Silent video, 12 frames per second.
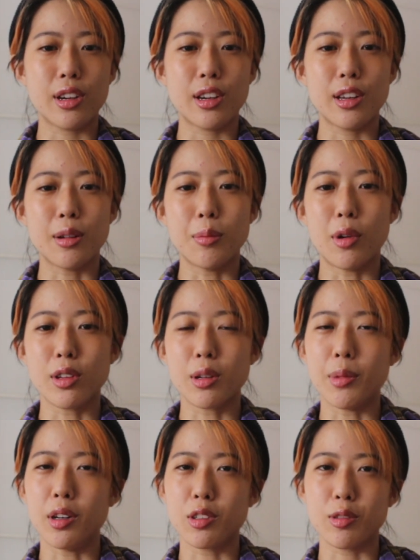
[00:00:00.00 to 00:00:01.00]
in a more
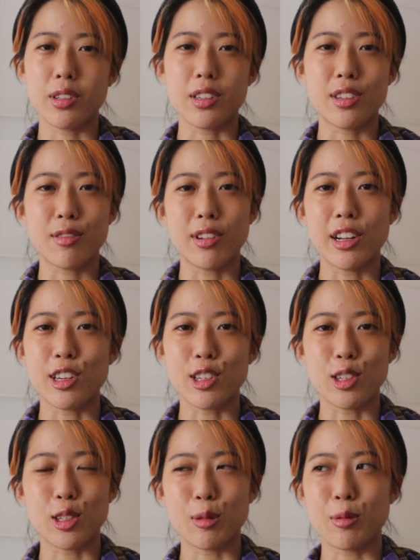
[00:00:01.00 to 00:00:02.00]
tumultuous
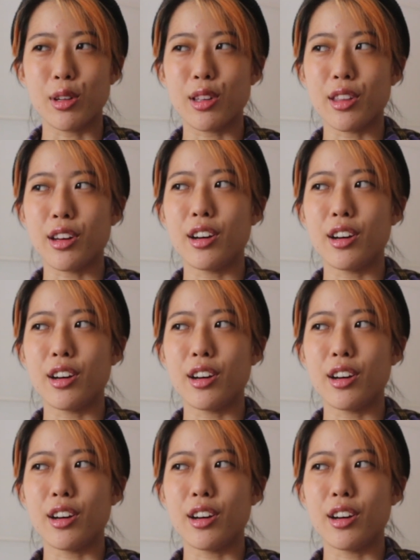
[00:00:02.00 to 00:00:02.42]
relationship with